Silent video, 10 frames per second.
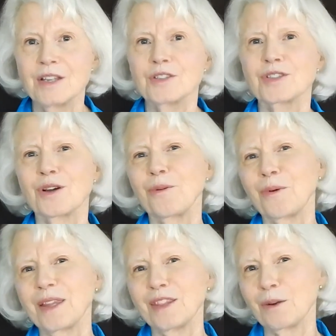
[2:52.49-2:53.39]
So
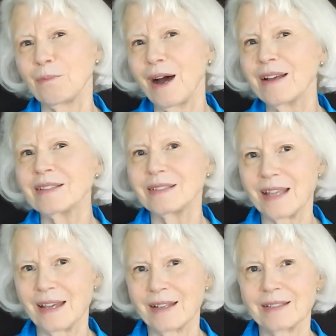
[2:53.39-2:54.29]
when their boss
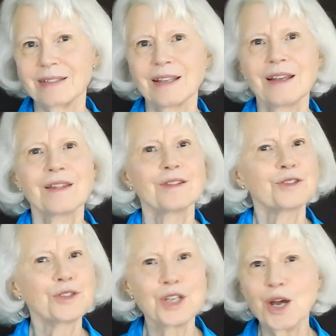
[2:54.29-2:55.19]
says,
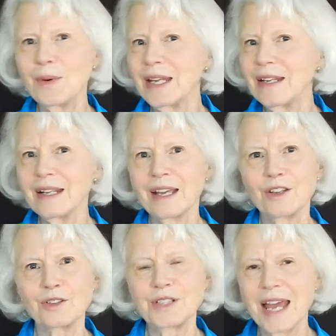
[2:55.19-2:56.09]
there's no eating at
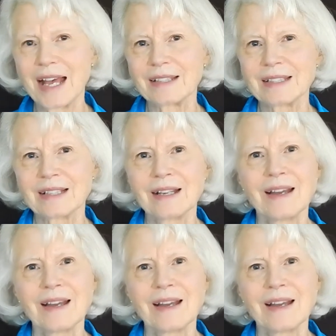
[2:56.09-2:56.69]
your desk,